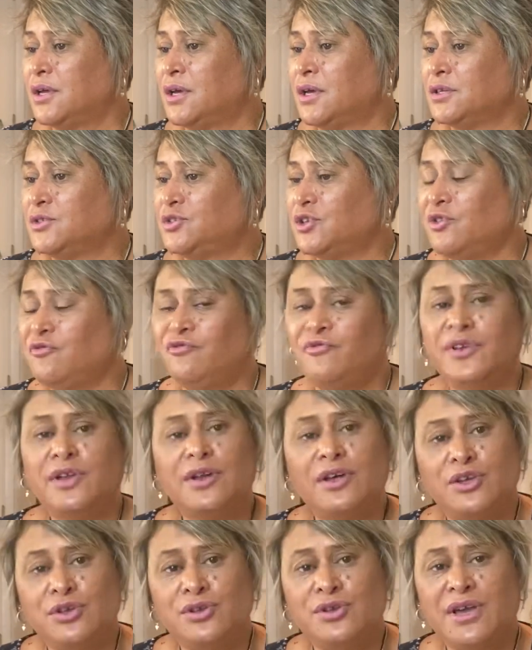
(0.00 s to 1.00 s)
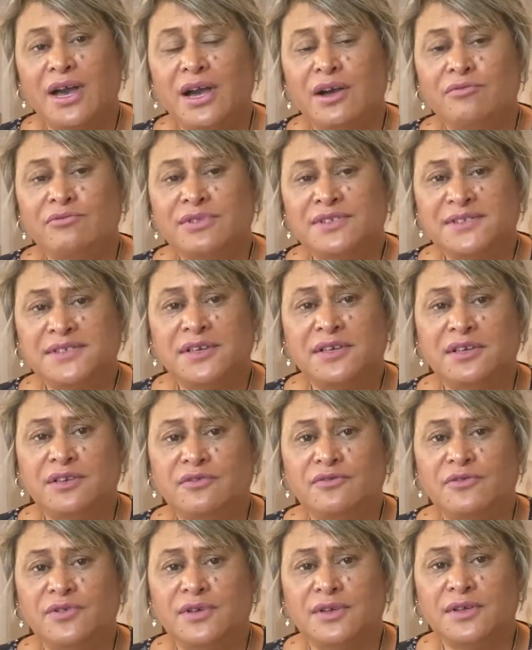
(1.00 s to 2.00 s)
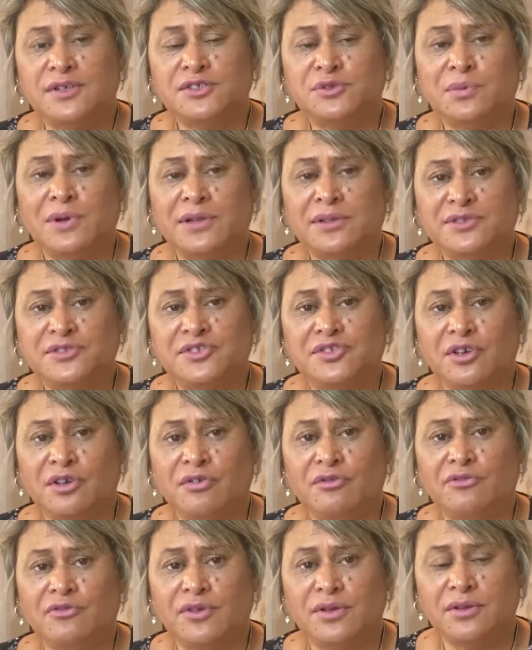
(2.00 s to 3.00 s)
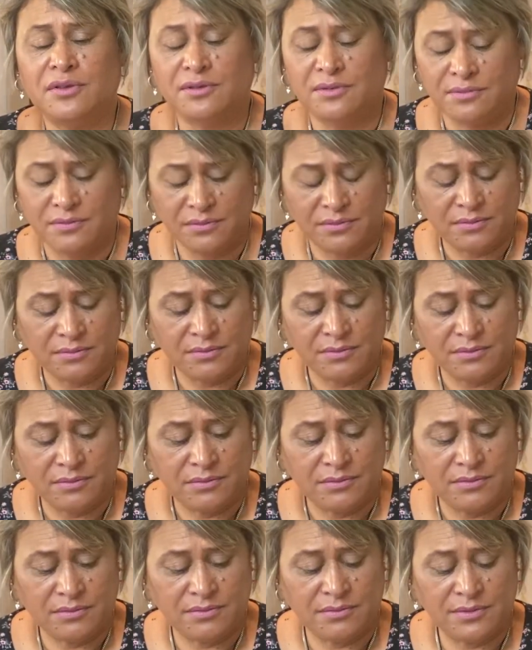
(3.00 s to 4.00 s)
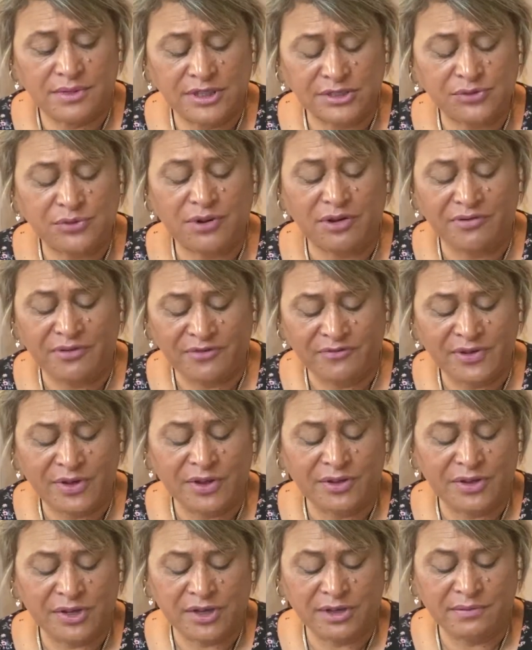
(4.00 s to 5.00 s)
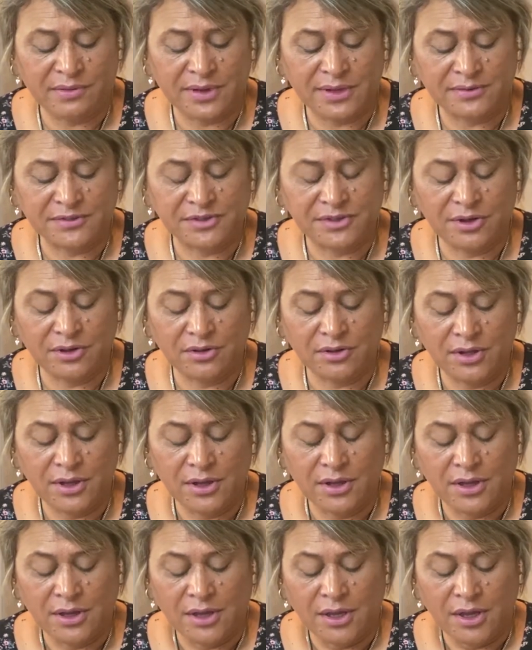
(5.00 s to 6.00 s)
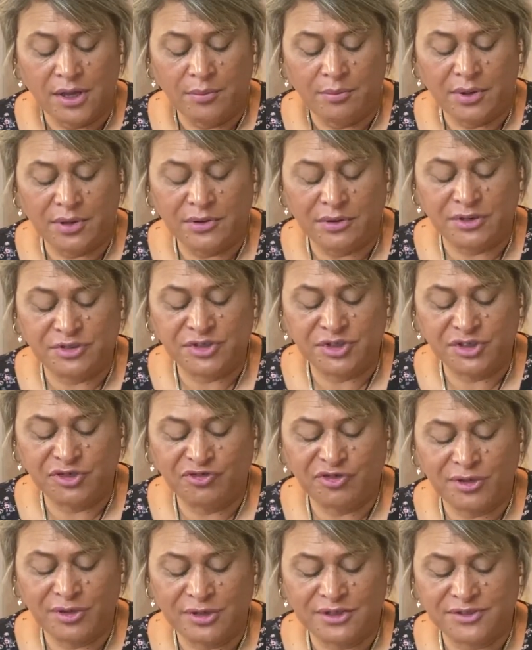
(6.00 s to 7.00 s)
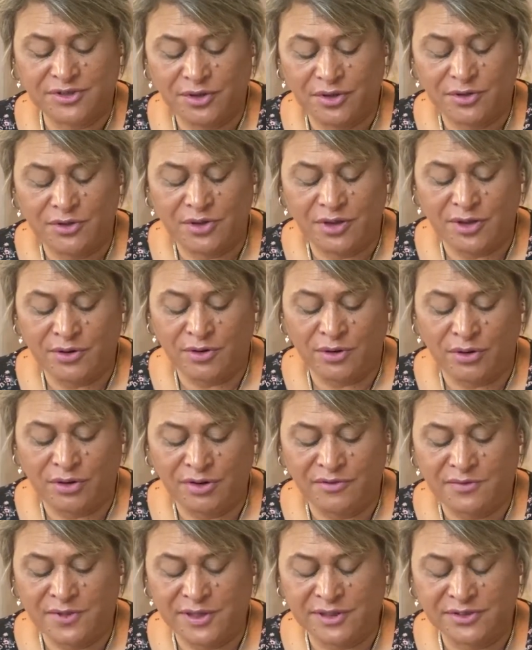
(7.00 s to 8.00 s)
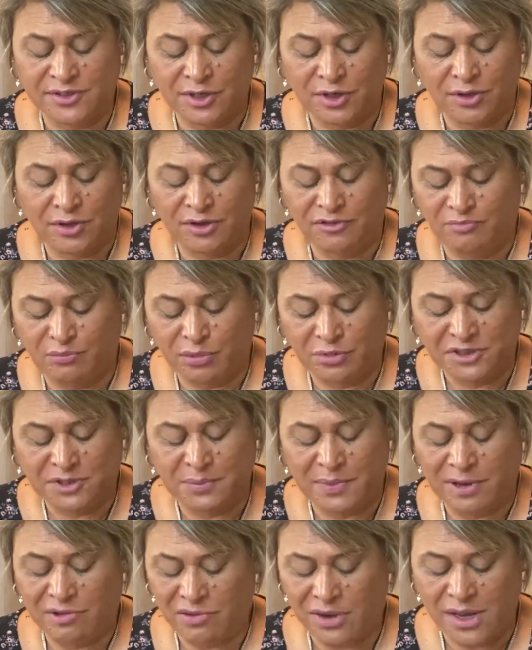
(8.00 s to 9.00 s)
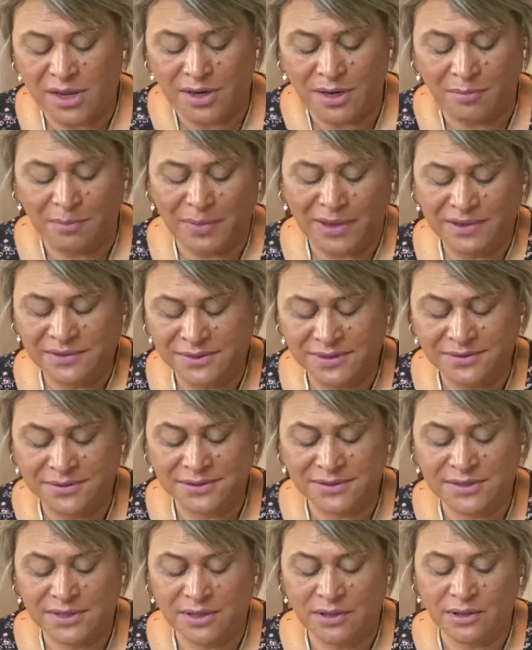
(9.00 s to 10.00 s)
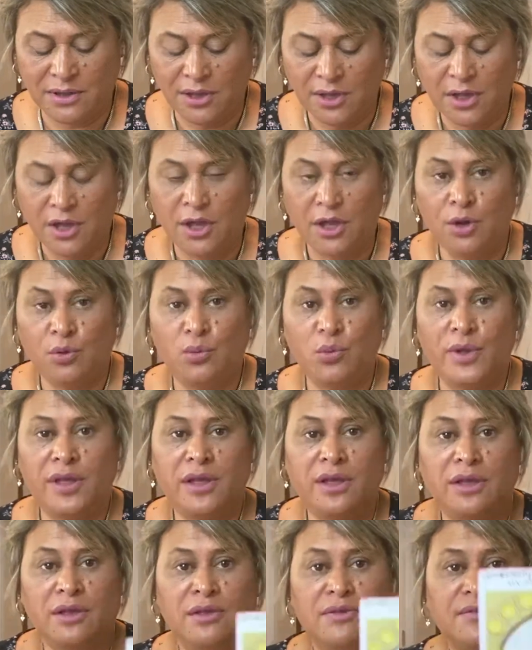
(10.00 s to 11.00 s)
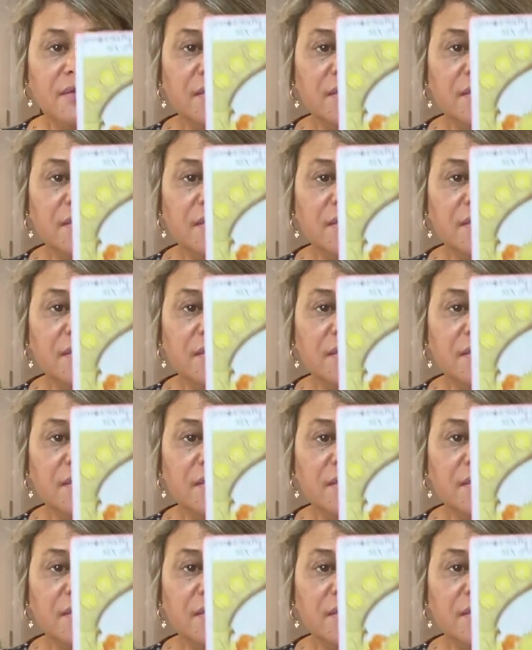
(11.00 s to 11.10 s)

don't feel like you can't receive as well as give. That's where I feel like they're giving it. So, but I just feel like, so there's a lot of prosperity and abundance there, where